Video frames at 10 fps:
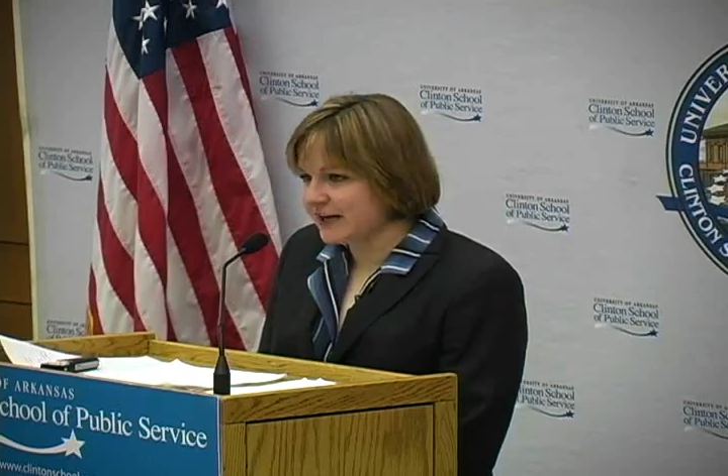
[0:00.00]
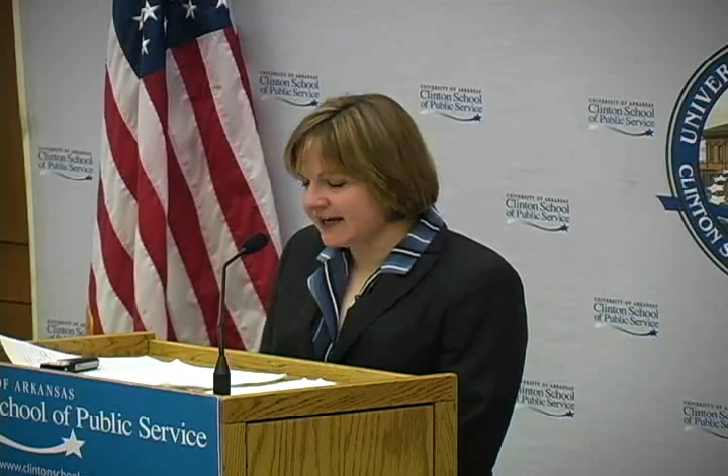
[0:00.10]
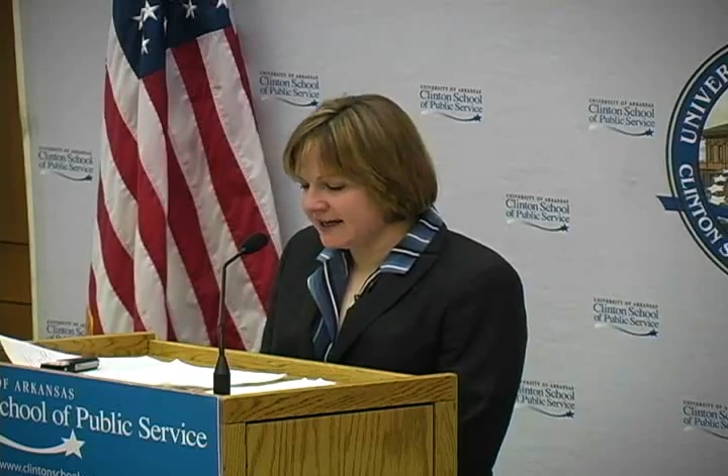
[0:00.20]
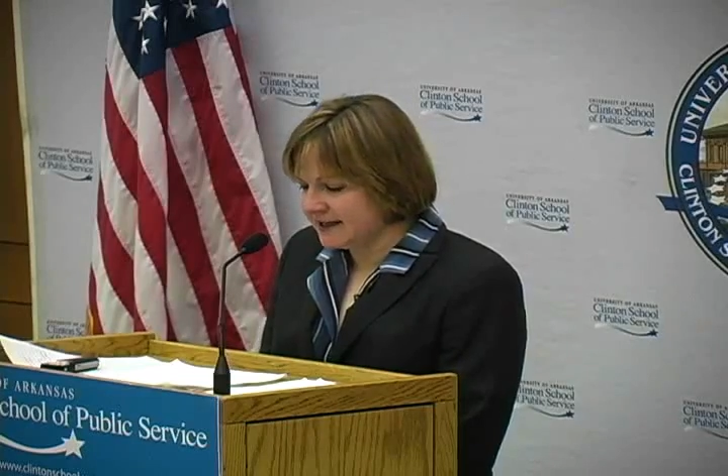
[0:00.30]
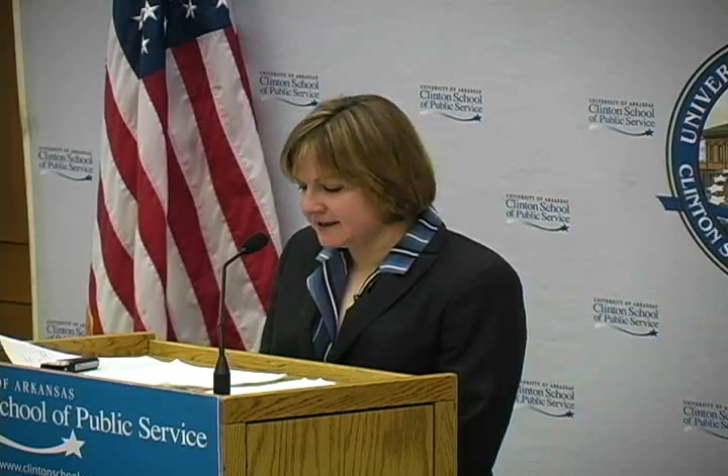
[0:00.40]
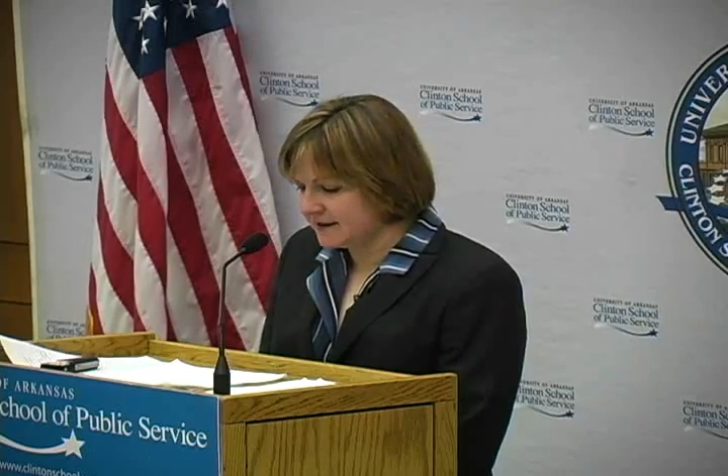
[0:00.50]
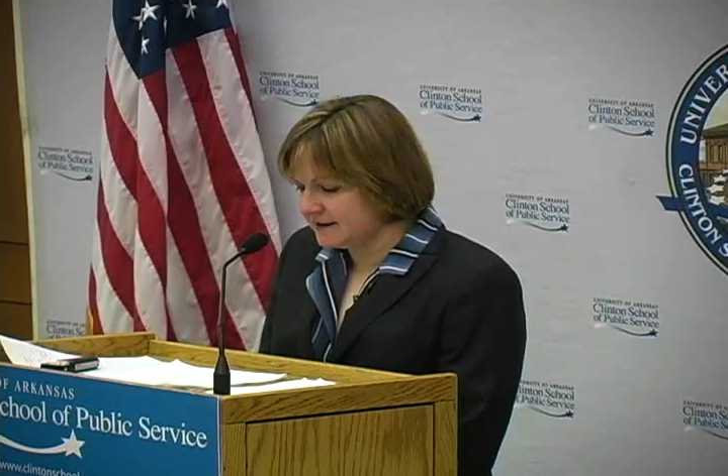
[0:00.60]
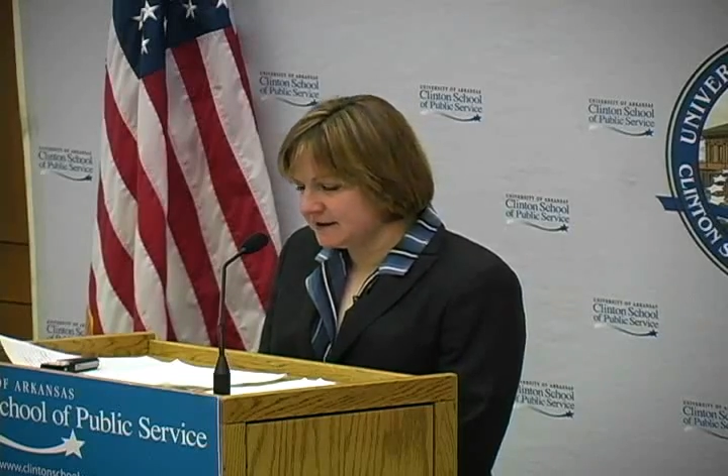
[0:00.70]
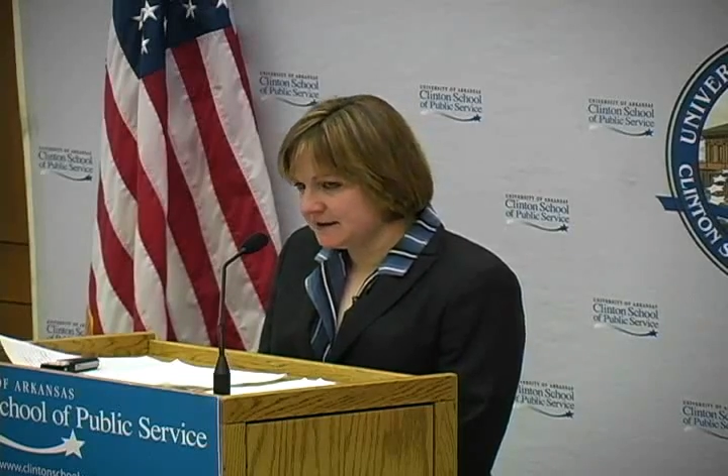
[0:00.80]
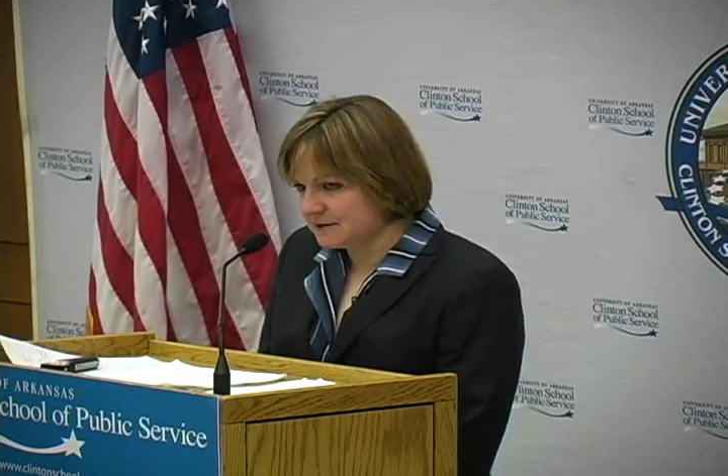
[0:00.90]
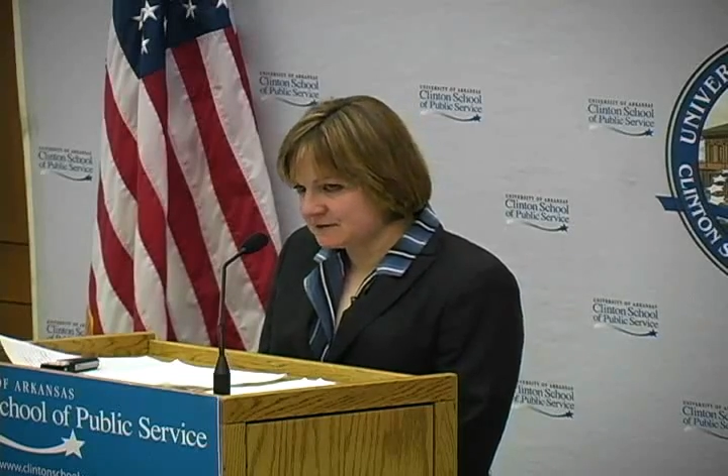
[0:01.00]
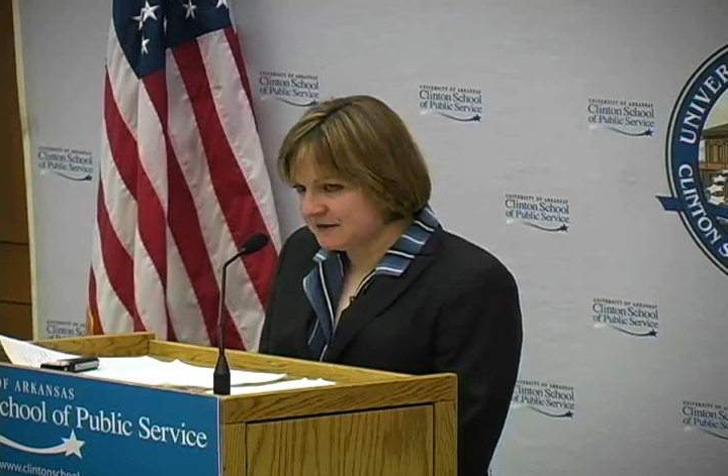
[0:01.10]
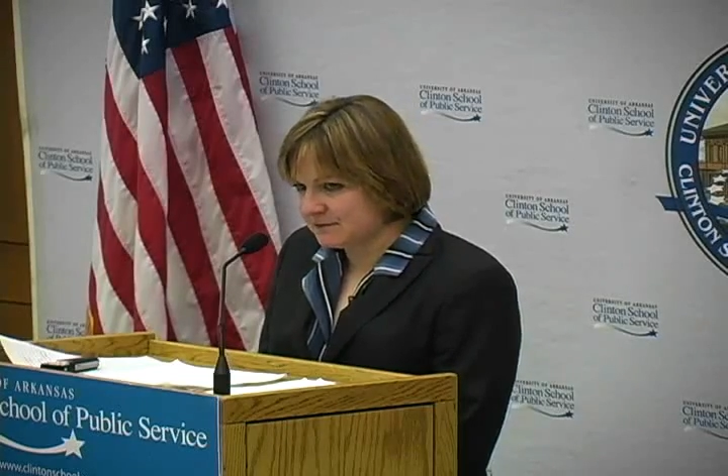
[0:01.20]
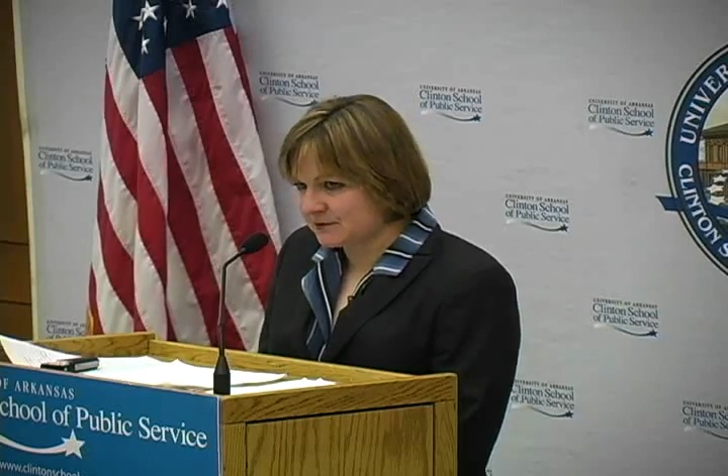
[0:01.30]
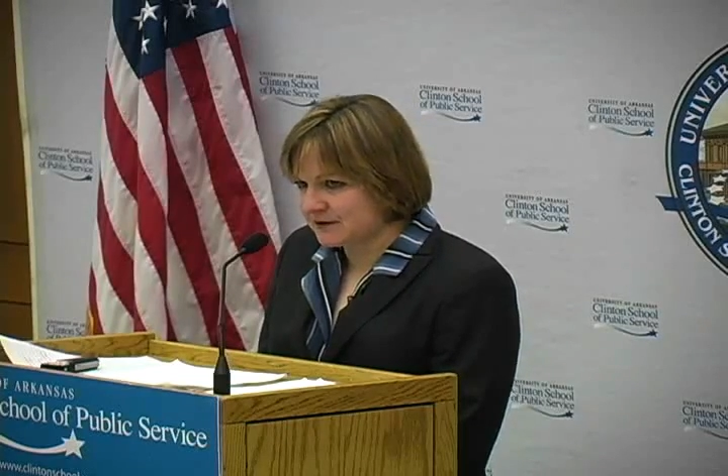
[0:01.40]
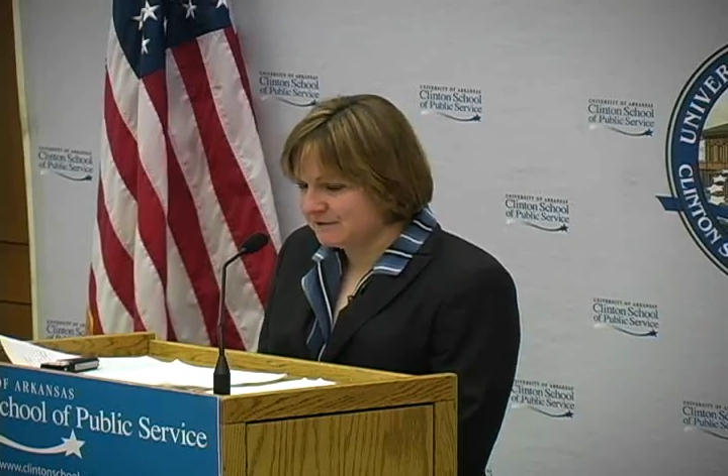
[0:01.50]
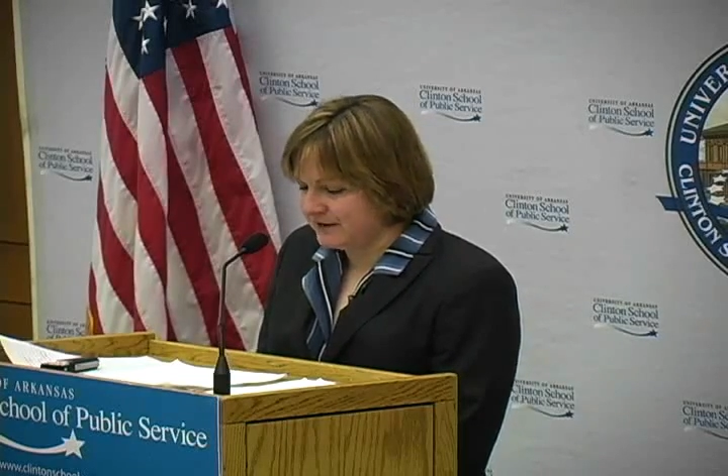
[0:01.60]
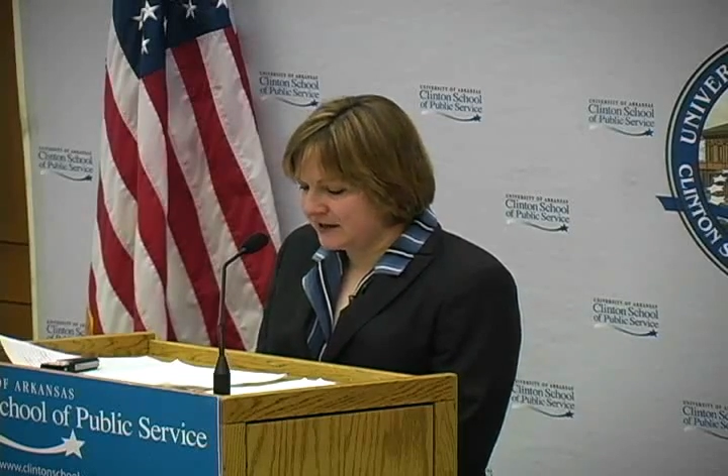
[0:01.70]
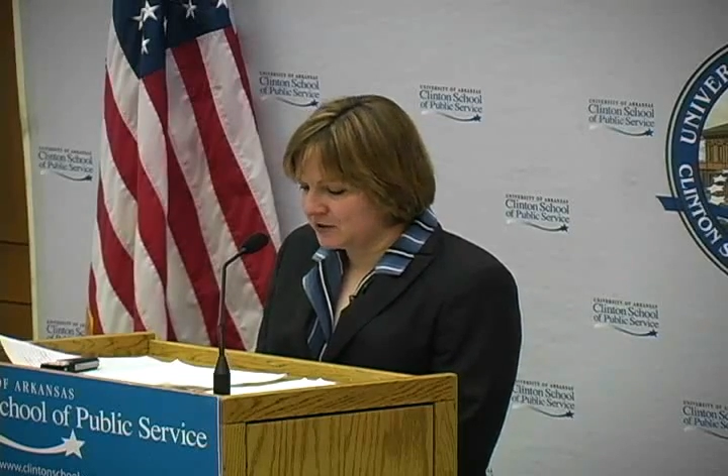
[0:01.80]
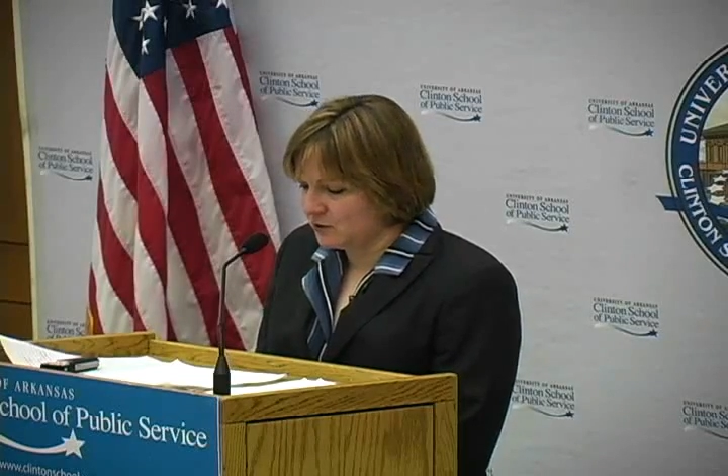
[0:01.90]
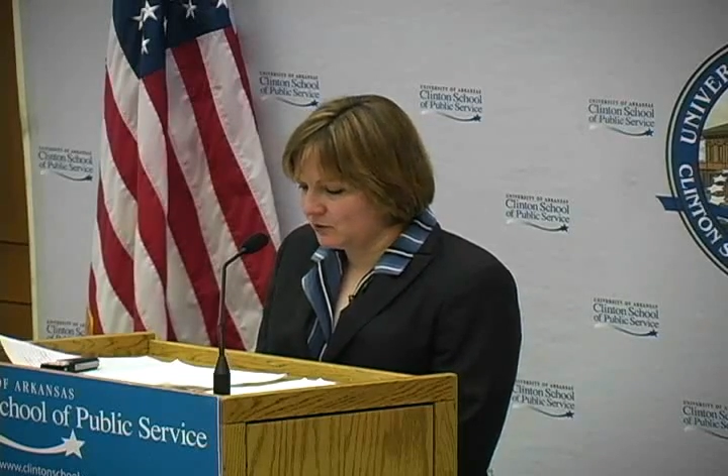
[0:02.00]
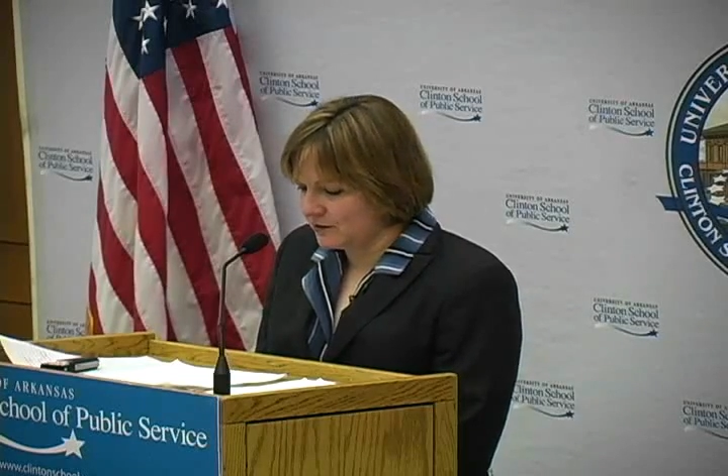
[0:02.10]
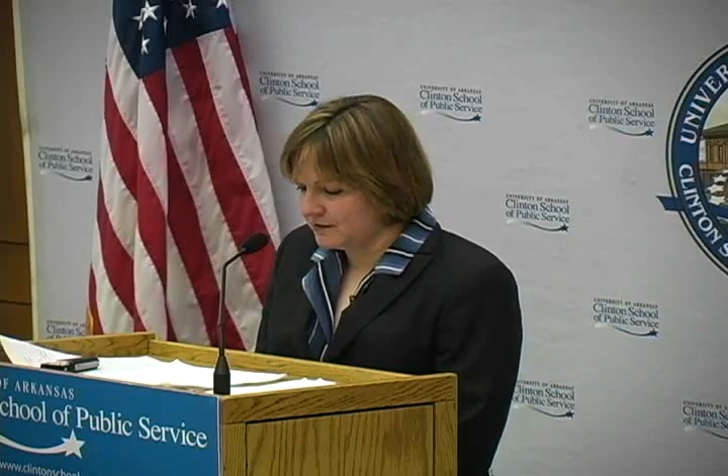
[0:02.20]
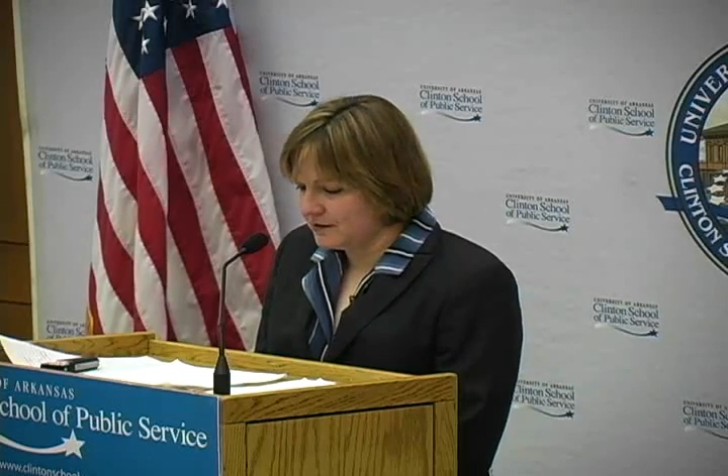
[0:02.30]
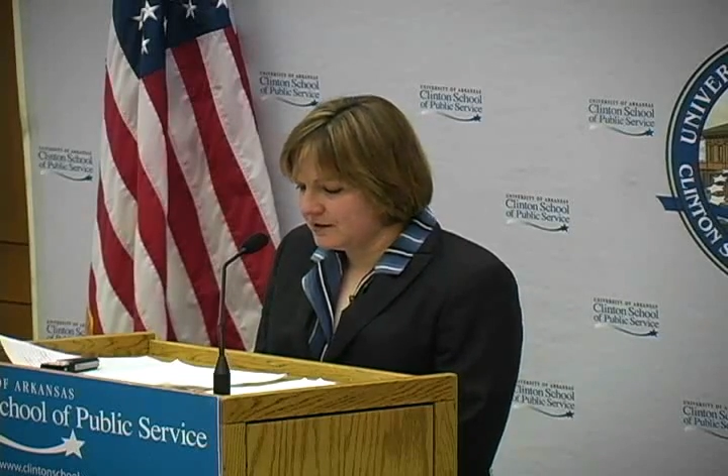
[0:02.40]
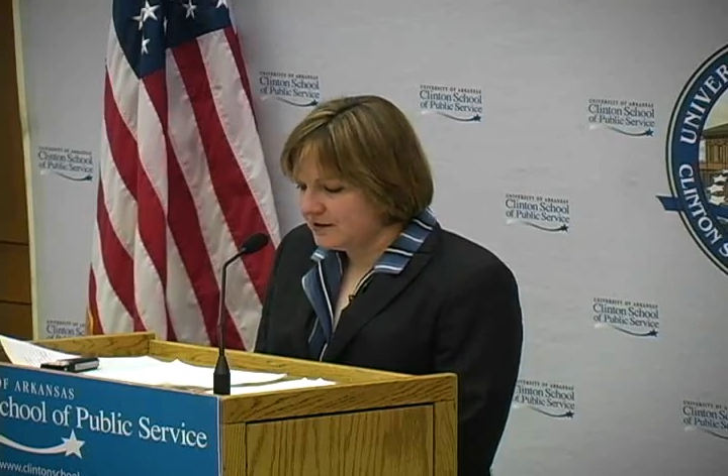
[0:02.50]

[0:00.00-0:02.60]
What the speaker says: Haney, another member of that court,